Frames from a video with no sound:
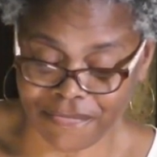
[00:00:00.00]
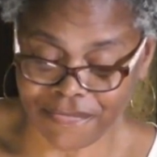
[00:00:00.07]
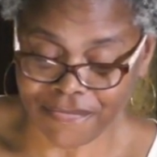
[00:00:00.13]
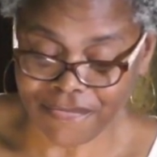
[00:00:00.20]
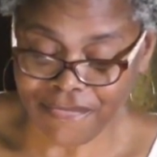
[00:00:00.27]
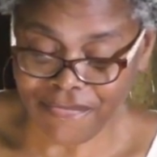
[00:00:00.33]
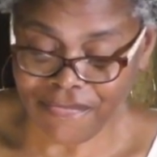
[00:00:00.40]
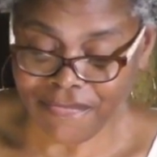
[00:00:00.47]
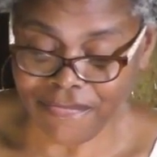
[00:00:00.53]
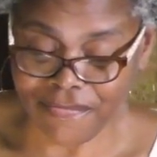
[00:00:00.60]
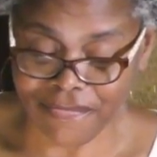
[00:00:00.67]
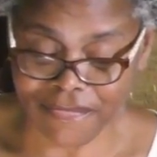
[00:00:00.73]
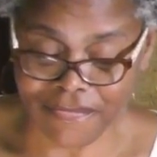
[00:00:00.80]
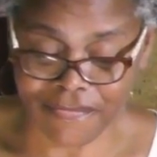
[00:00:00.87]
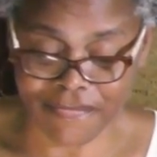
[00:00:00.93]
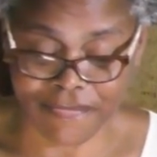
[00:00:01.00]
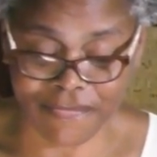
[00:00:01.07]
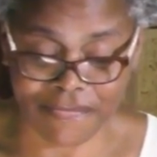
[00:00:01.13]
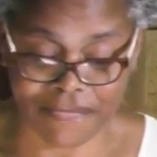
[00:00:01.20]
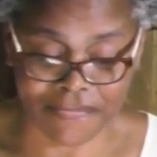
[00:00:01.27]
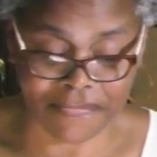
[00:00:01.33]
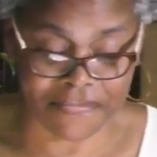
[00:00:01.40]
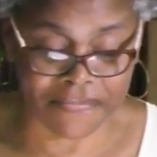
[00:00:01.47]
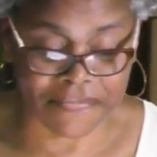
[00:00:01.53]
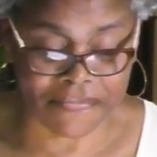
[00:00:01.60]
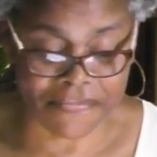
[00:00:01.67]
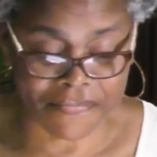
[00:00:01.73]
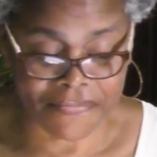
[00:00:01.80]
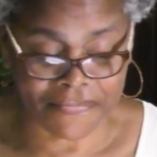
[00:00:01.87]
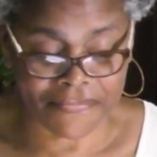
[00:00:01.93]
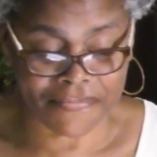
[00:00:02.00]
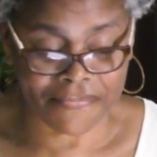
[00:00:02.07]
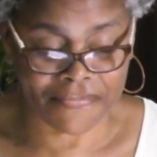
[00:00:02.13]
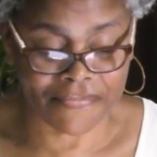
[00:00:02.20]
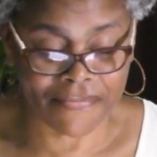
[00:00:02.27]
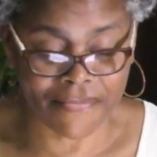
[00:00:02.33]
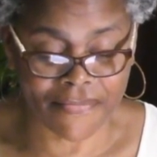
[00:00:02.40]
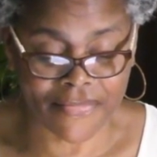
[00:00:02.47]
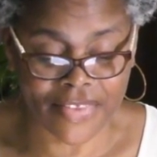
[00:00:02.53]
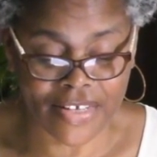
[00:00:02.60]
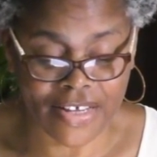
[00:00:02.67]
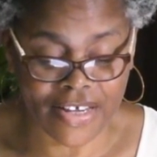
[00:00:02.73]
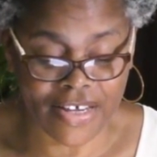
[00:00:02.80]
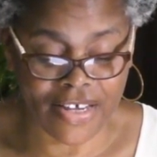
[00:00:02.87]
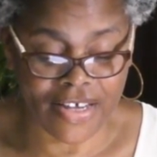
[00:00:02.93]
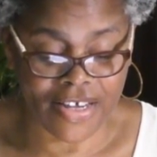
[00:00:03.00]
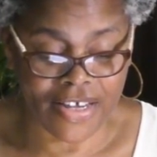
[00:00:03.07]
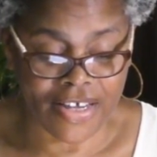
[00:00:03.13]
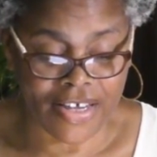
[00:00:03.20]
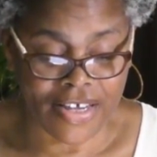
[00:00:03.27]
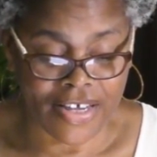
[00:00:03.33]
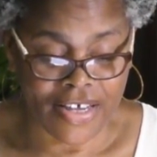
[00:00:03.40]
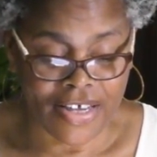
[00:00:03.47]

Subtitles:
(no one is talking)